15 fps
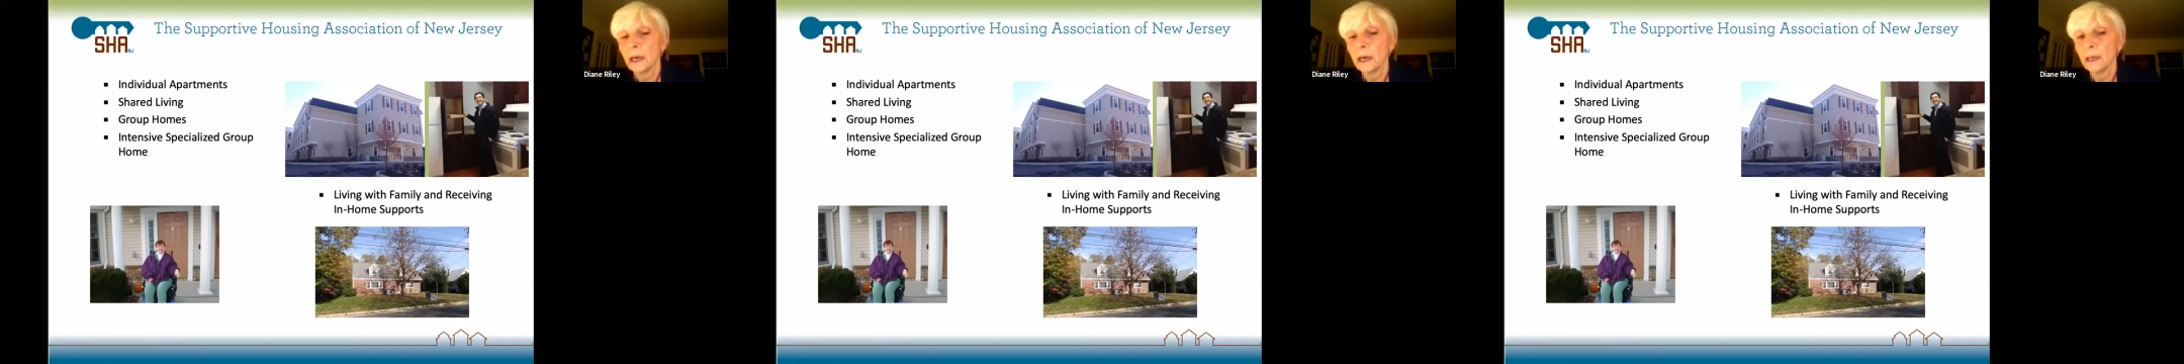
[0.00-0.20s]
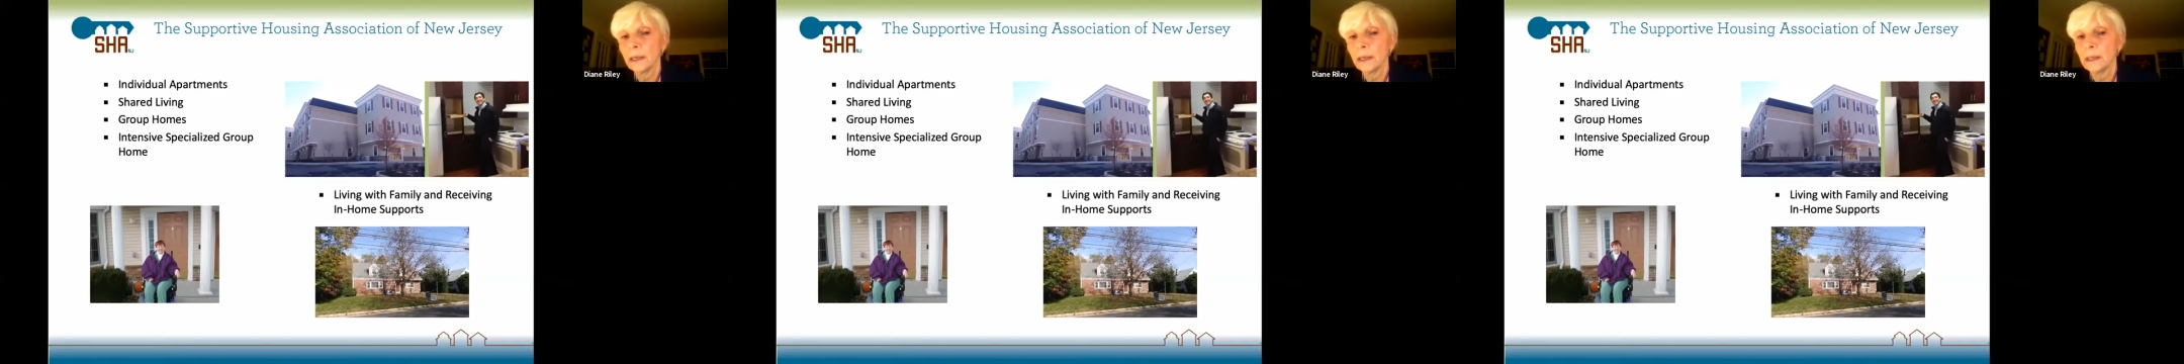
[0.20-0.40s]

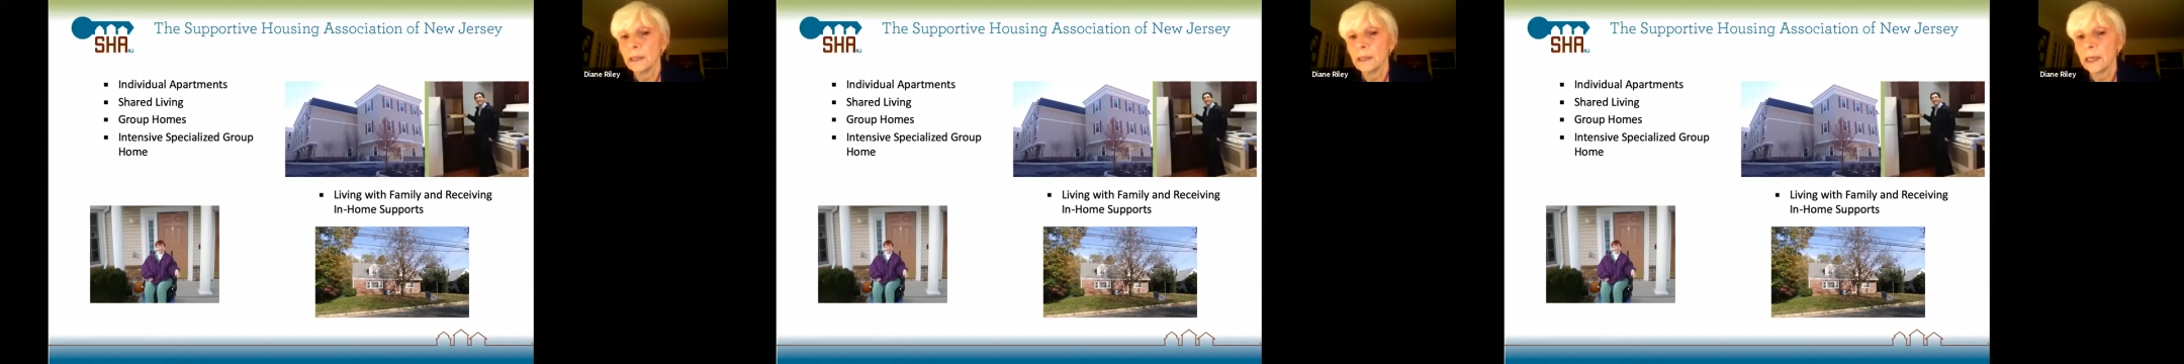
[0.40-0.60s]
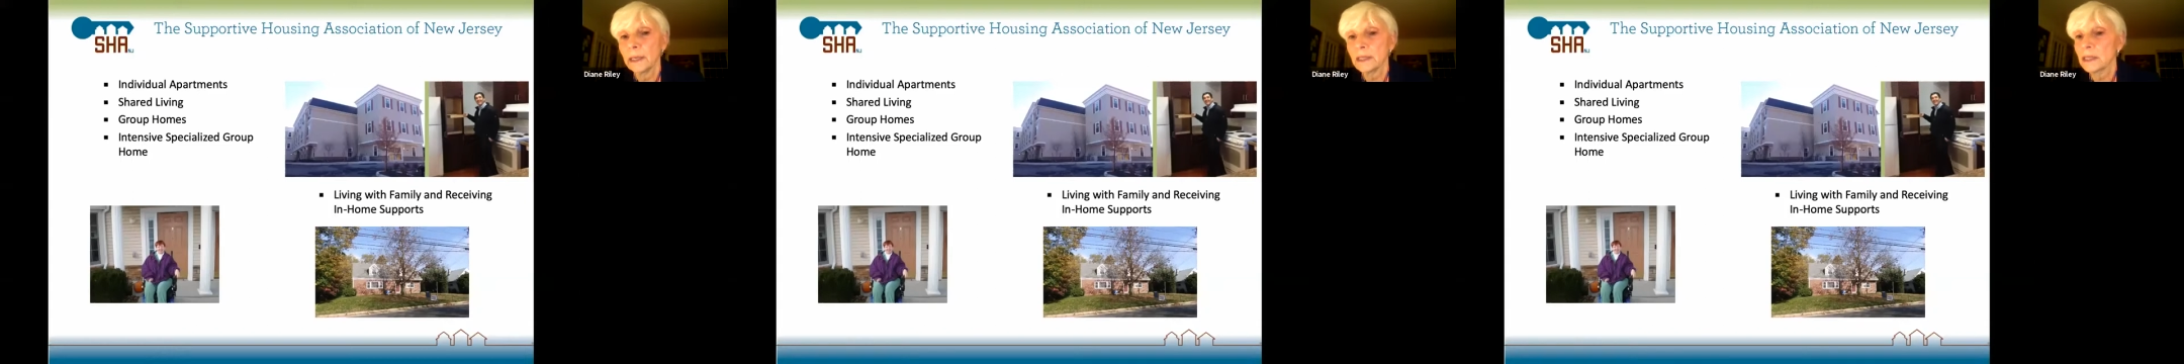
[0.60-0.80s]
in
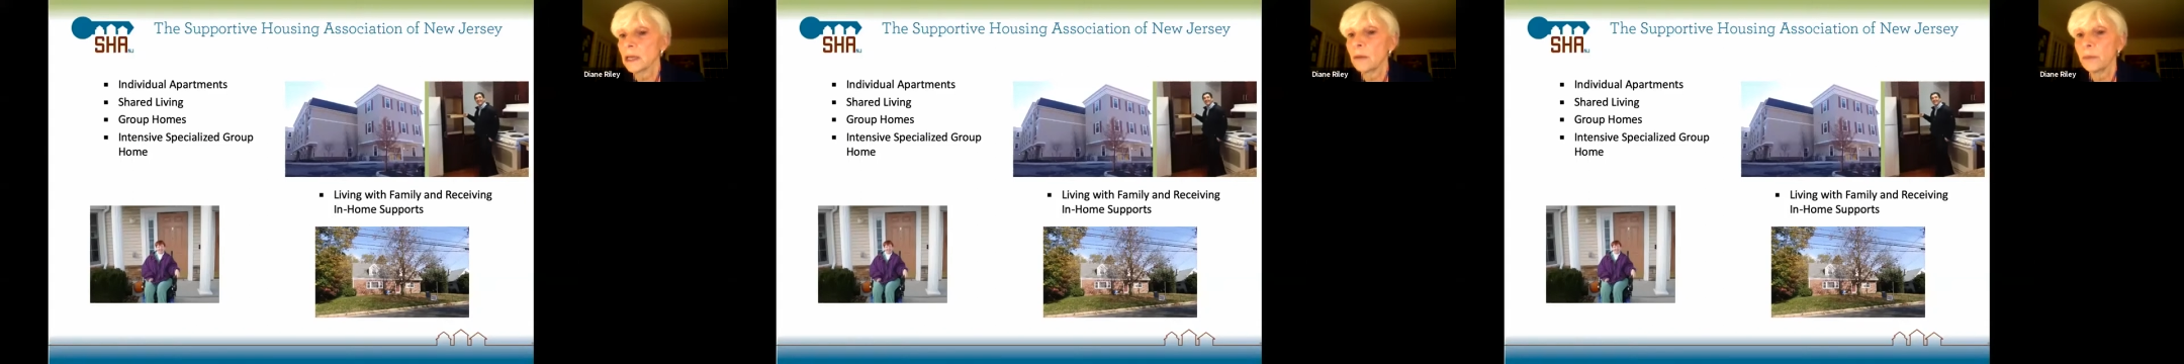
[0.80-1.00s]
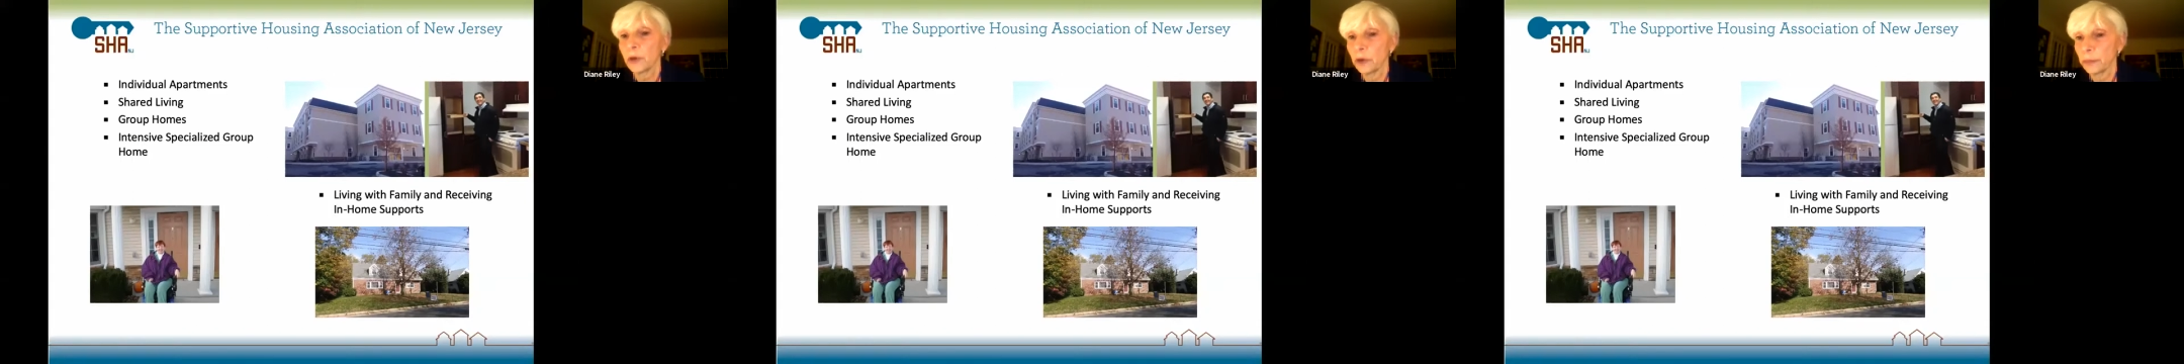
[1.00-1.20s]
a
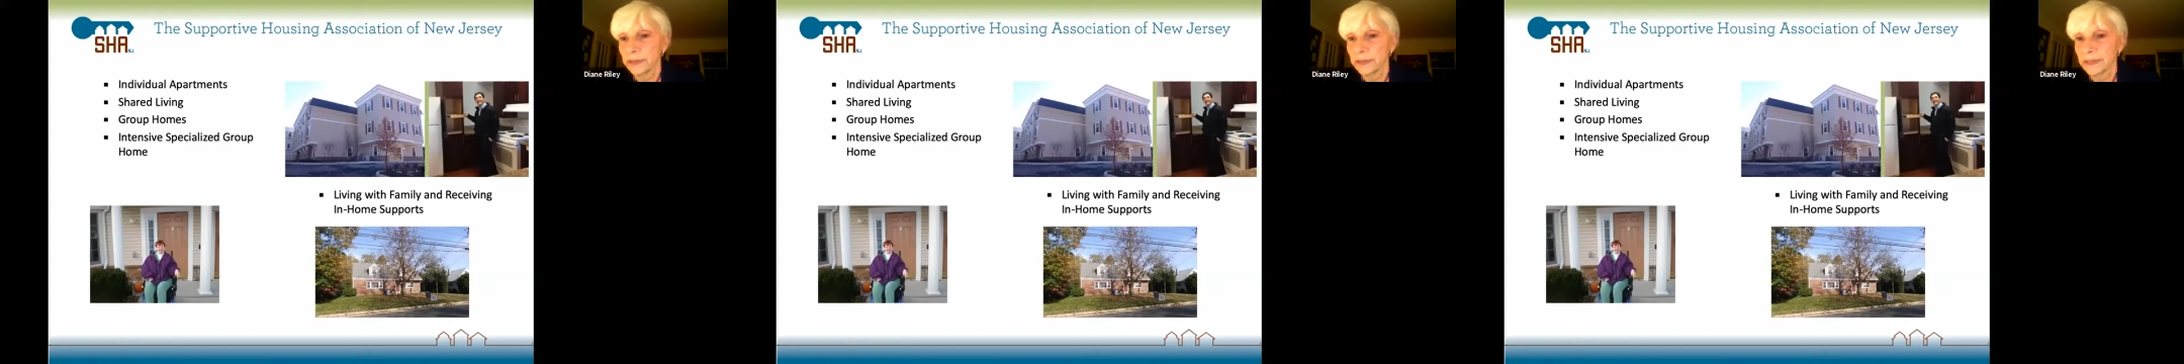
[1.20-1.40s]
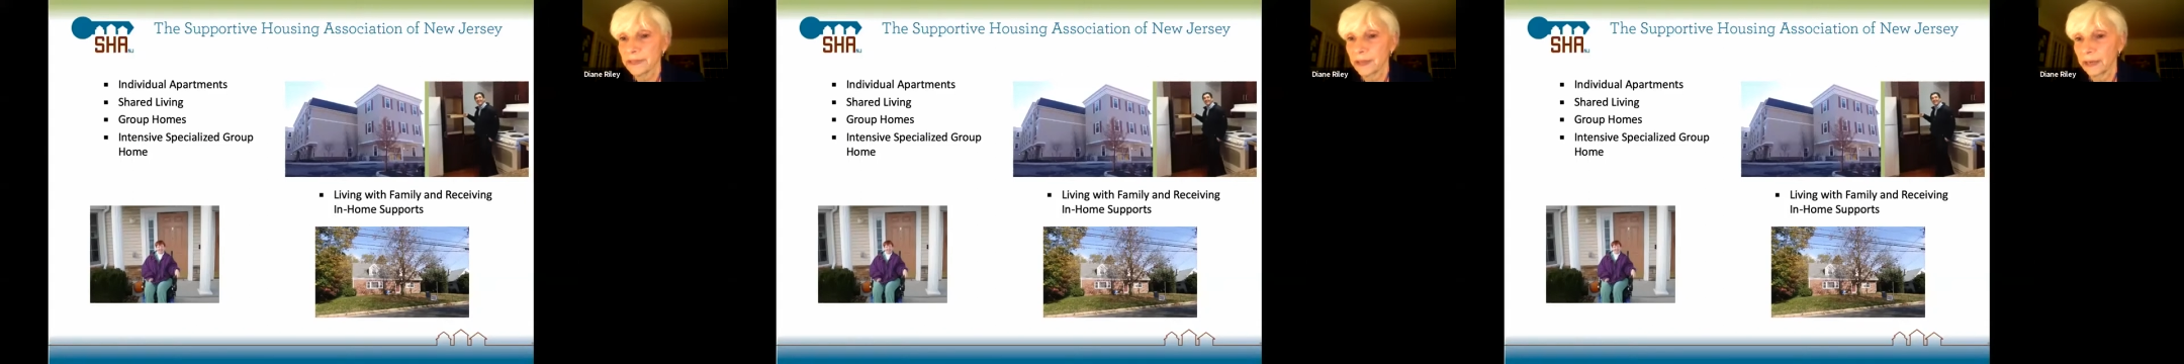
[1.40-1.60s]
suburban
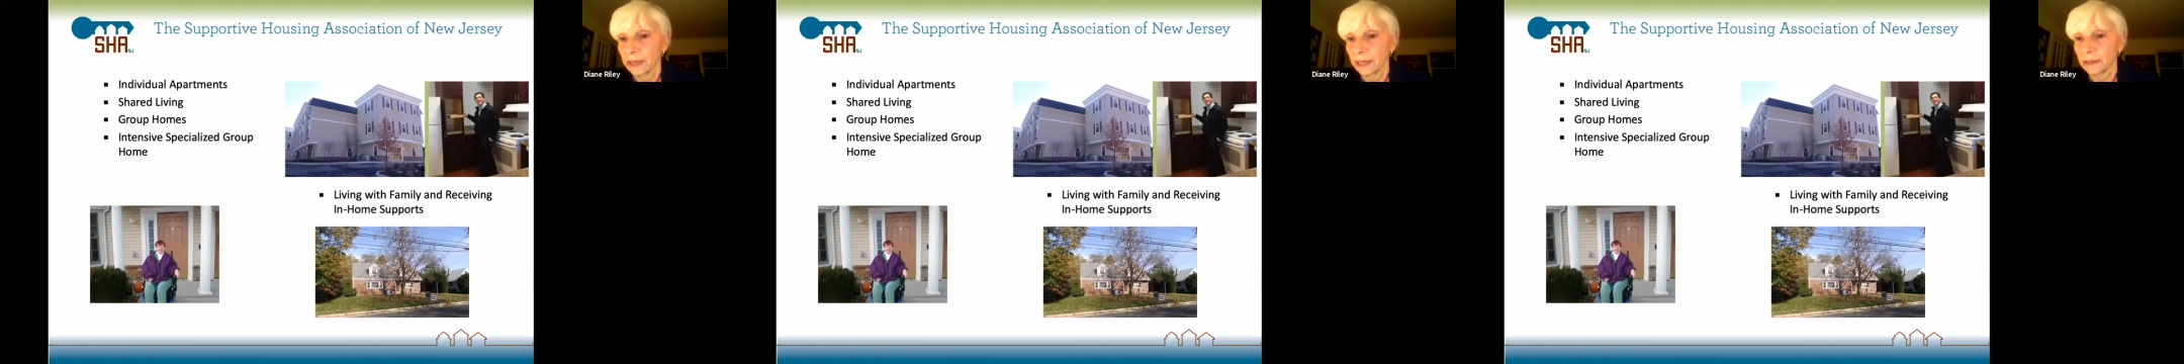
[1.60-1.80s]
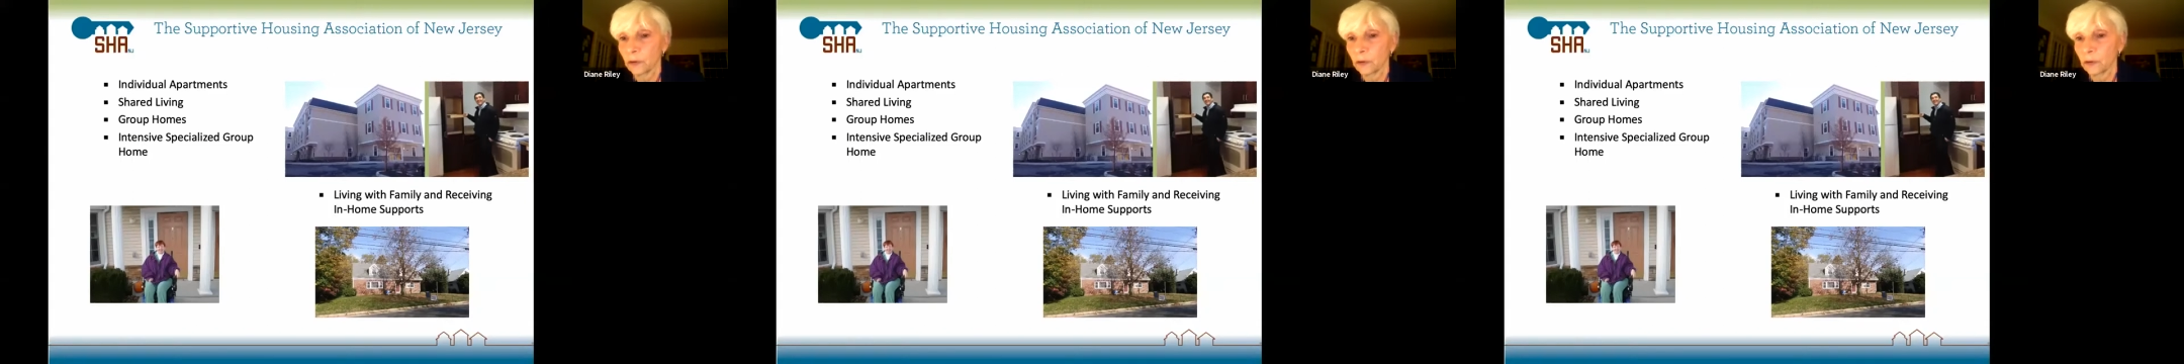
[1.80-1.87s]
setting